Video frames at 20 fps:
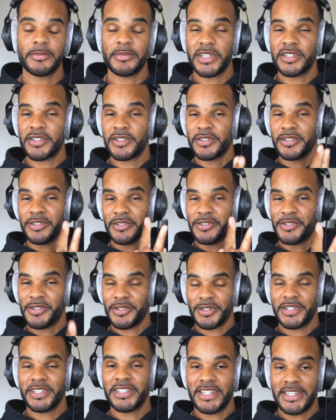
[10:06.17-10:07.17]
Make sure to
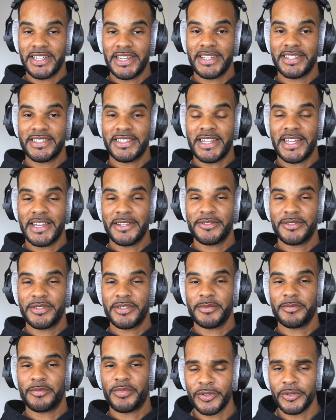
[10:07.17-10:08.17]
join the next live
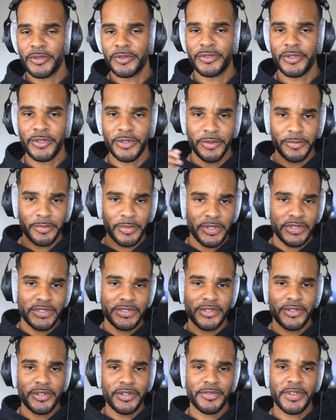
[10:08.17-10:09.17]
stream, so turn on
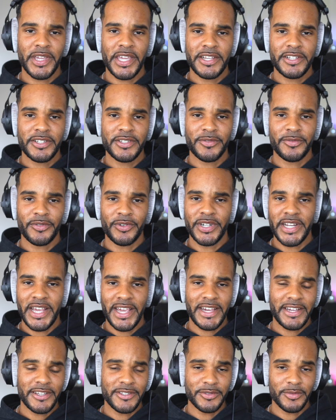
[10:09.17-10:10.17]
post notifications for
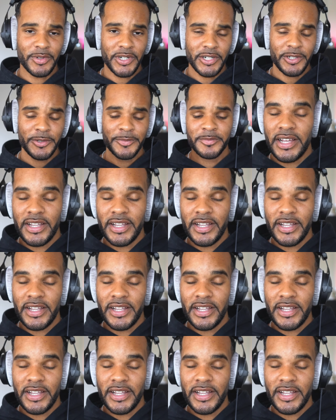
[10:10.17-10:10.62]
that as well.